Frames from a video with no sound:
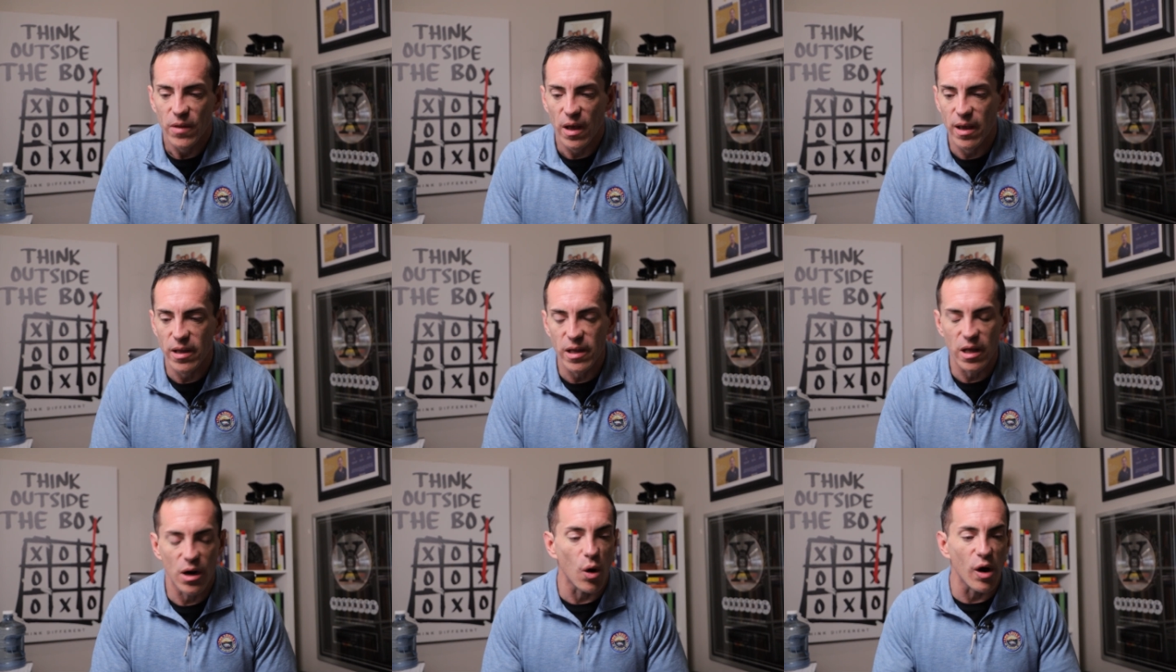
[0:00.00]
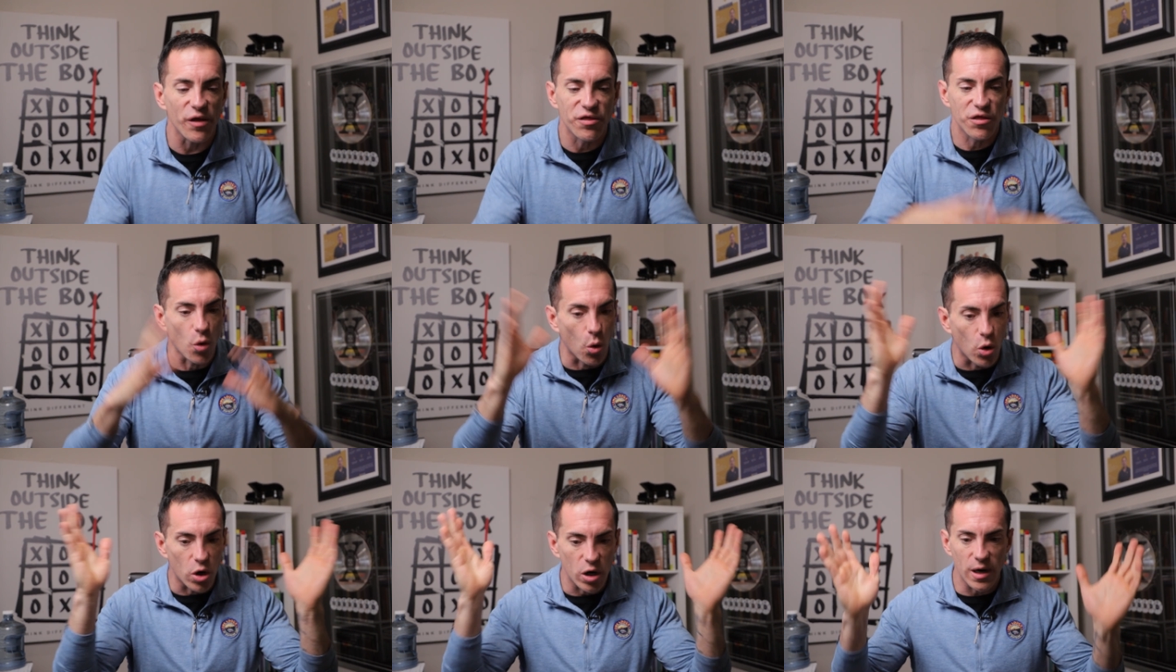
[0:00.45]
uh, you know,
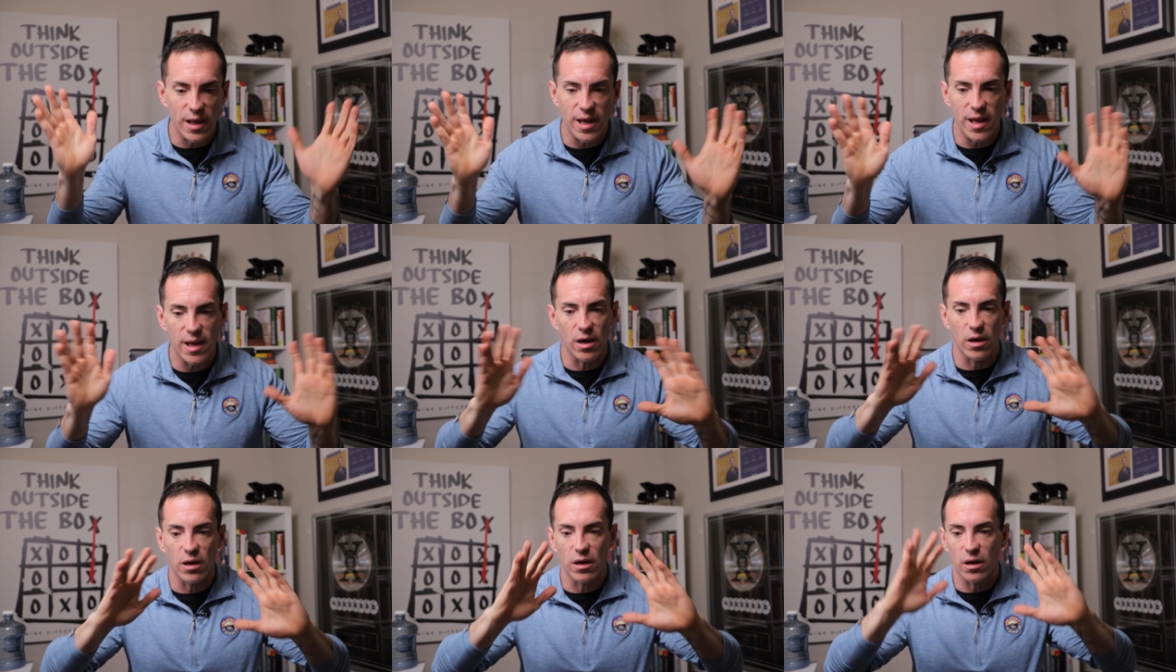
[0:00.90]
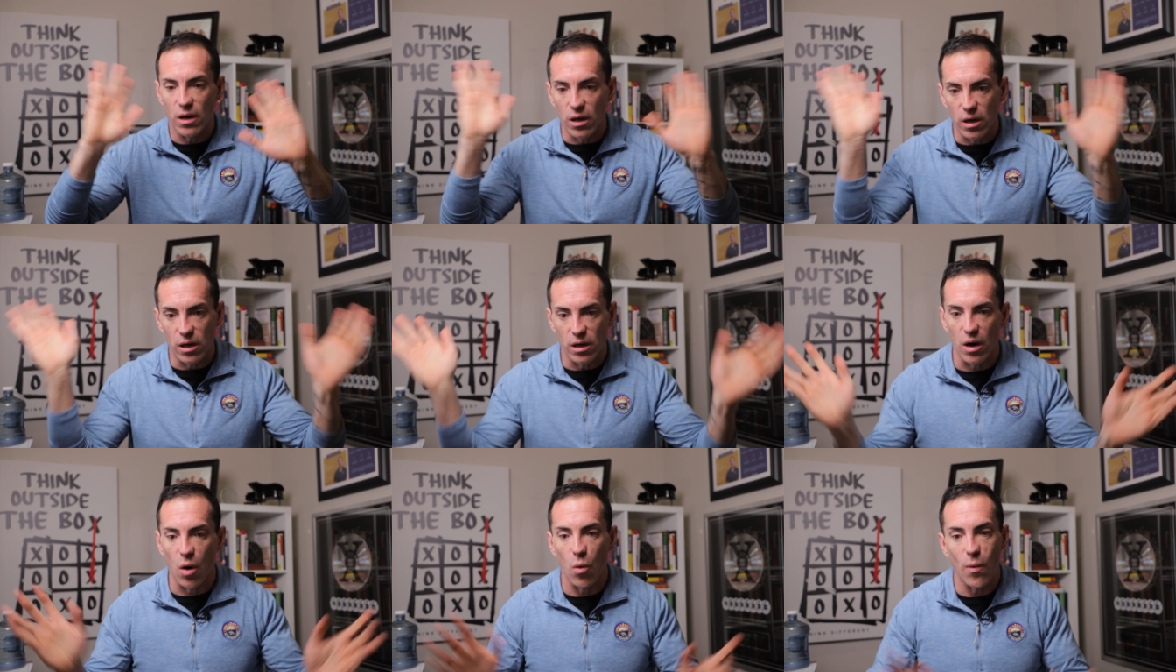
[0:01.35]
authority or,
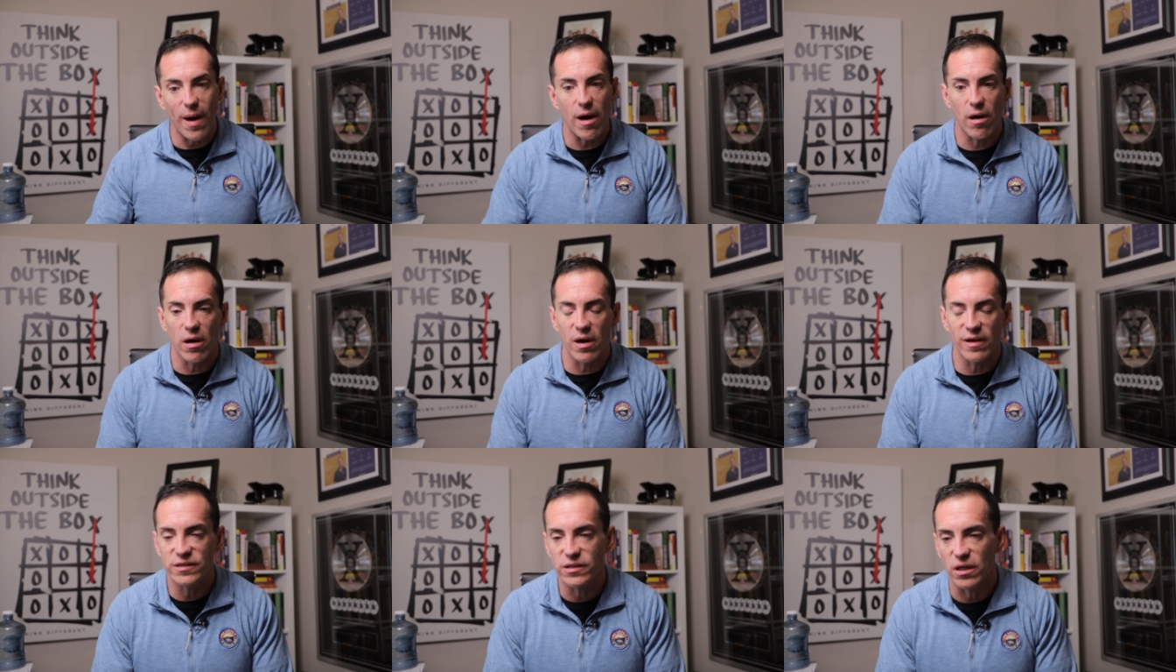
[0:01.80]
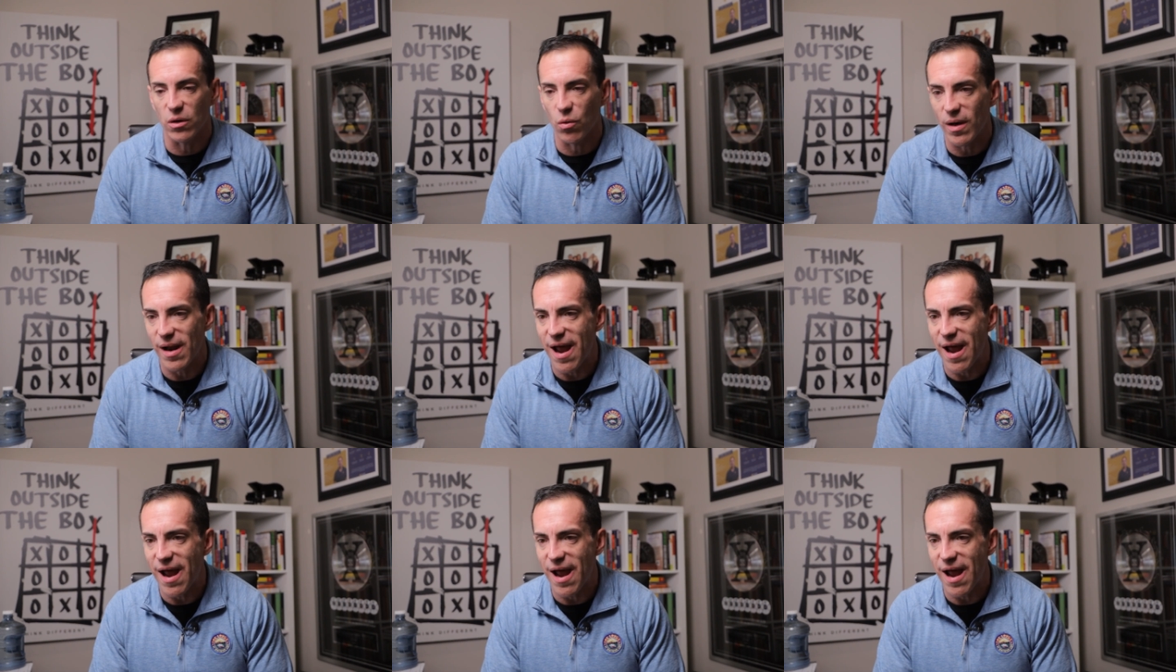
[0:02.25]
or awareness or